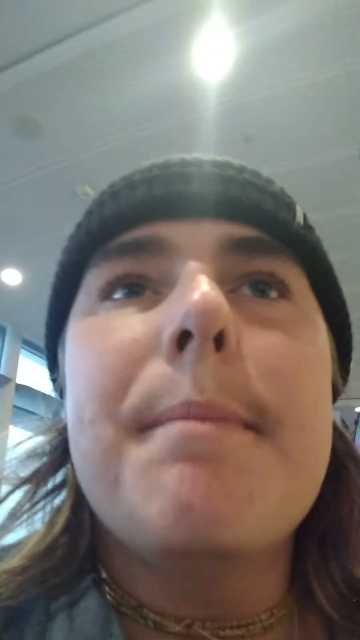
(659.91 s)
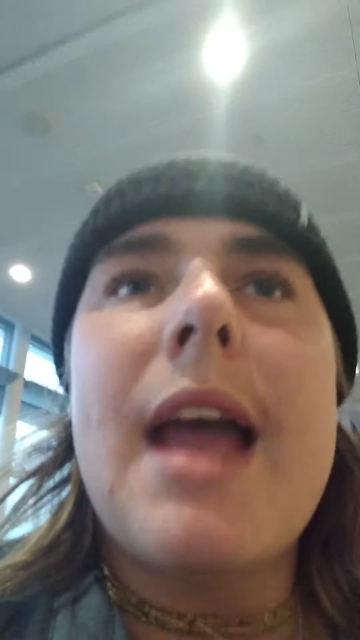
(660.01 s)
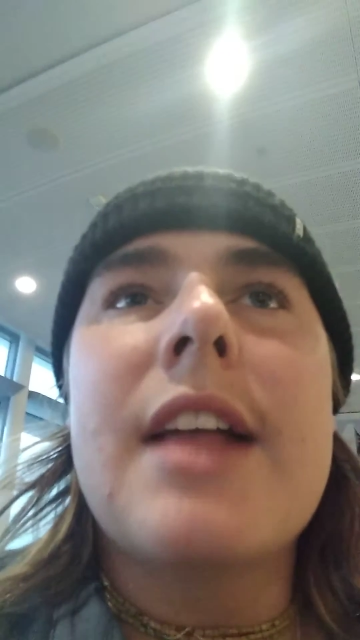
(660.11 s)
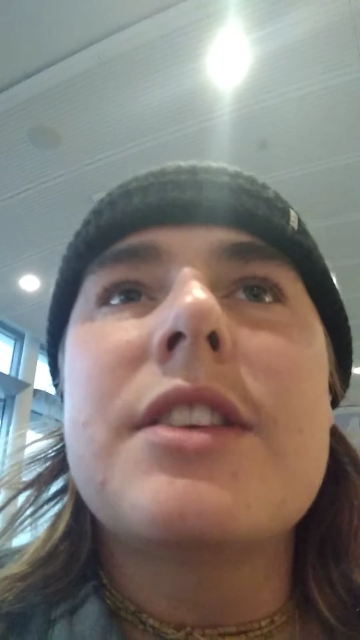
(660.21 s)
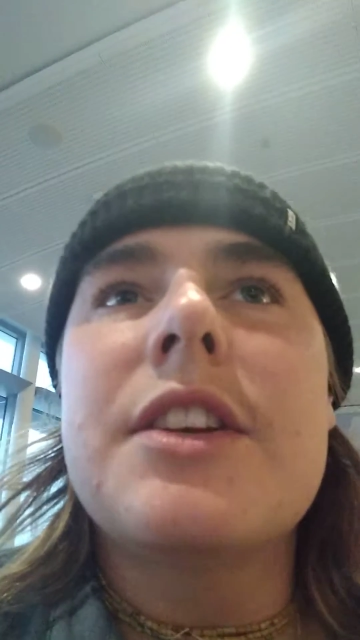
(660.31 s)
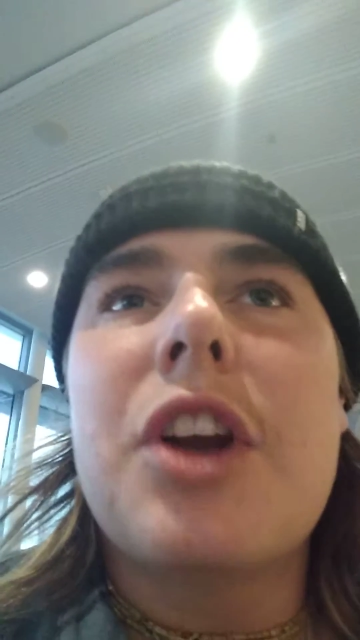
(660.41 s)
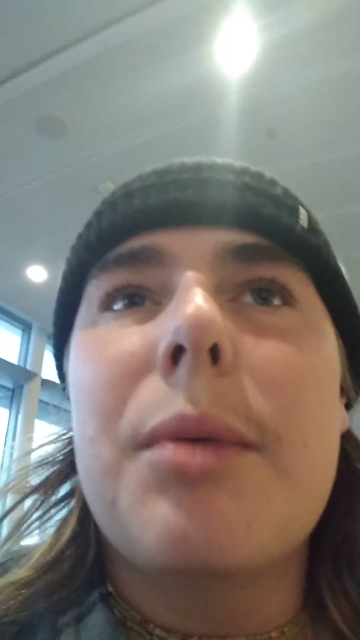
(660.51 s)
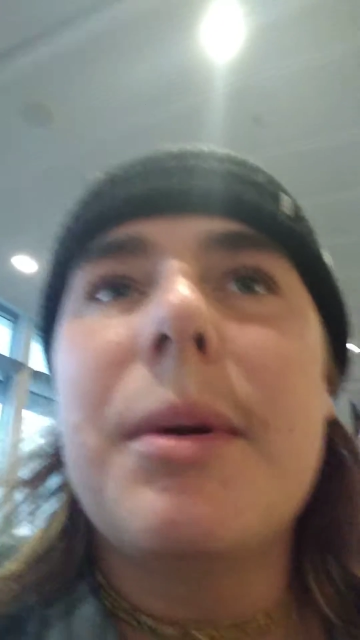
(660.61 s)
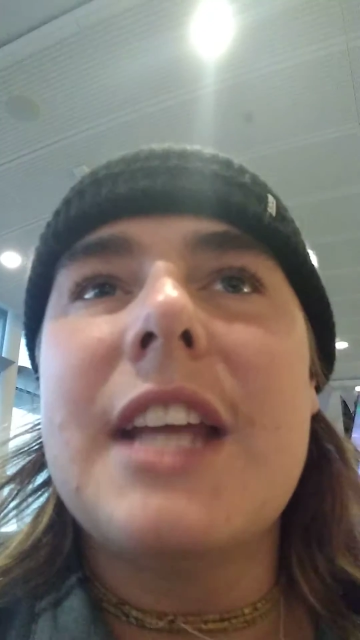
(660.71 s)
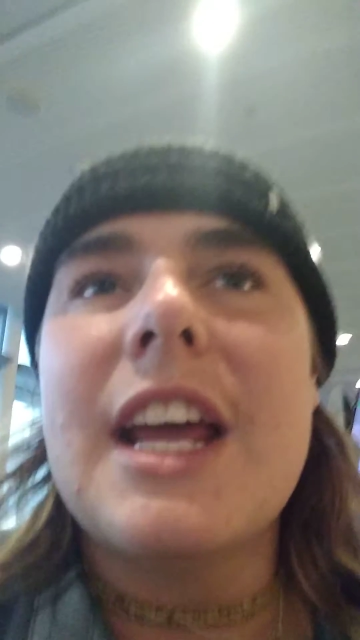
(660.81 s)
man's
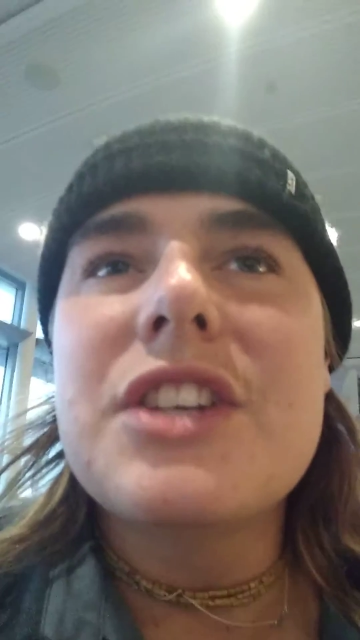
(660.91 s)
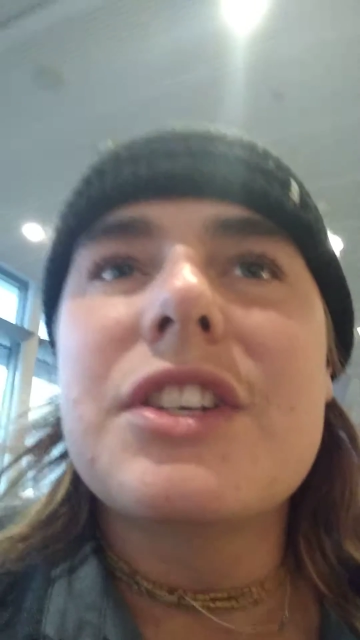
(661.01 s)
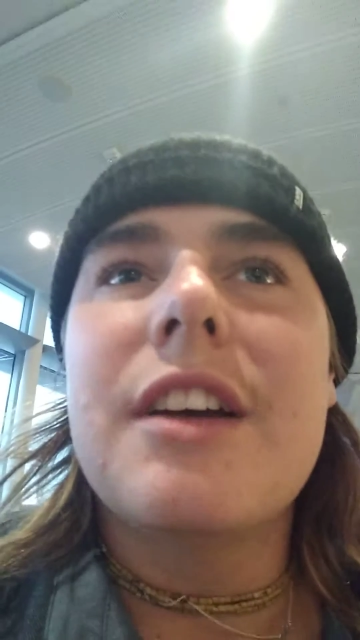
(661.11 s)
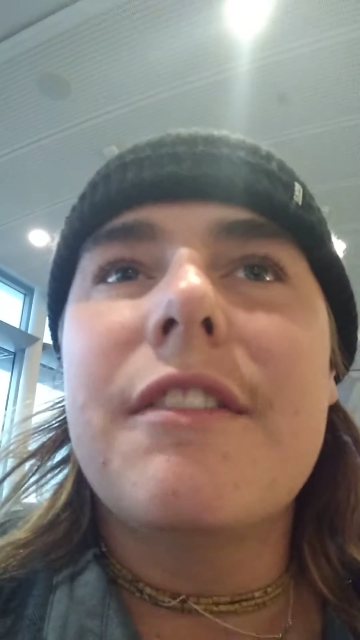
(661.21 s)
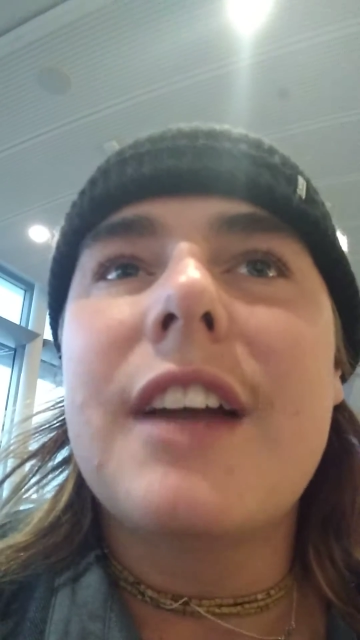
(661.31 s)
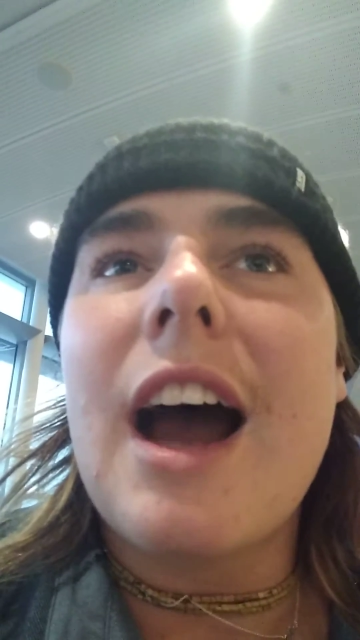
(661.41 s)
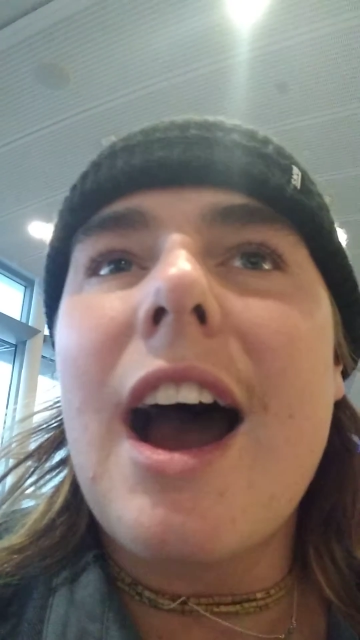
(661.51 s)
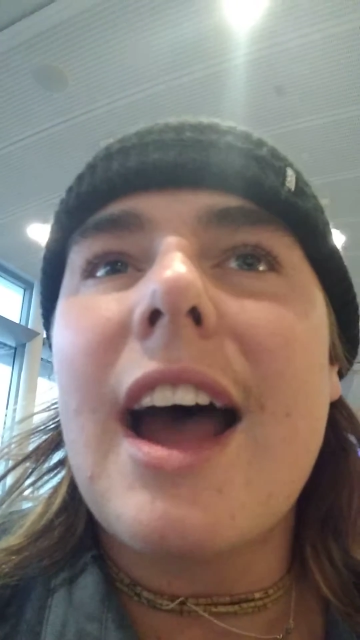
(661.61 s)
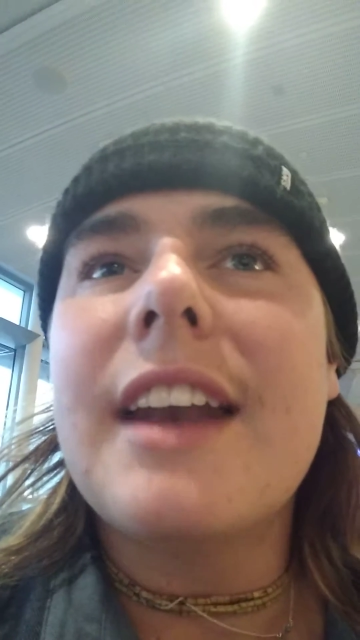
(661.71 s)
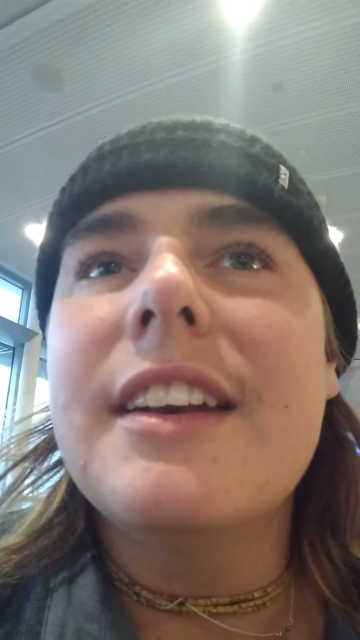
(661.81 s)
interpretation of
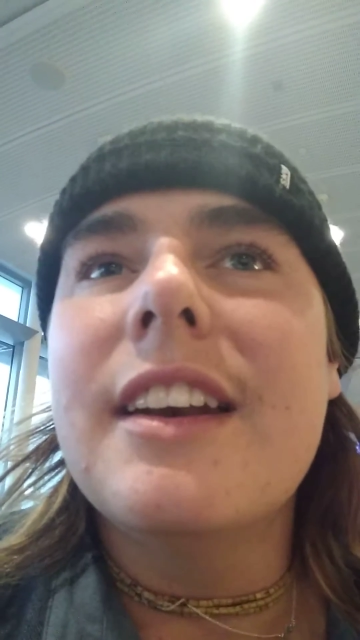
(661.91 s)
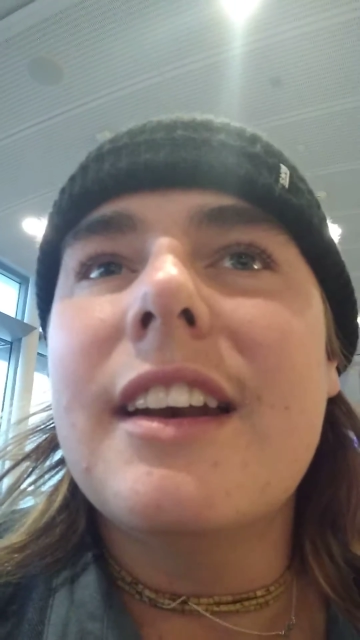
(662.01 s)
God